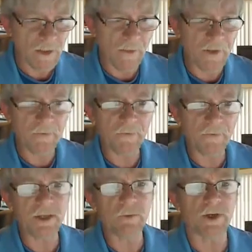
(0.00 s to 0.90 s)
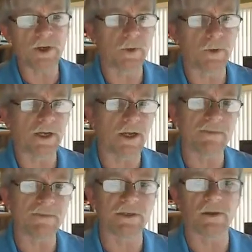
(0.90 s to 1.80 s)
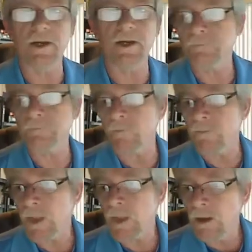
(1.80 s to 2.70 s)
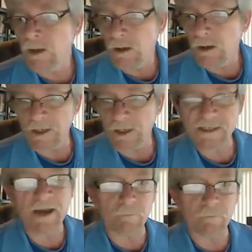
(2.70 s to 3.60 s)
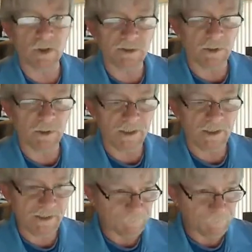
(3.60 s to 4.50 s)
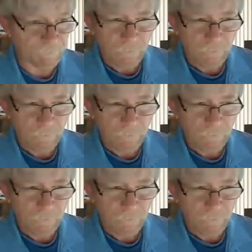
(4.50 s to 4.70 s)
Now, the other thing you want to do when it comes to lighting is have multiple lights.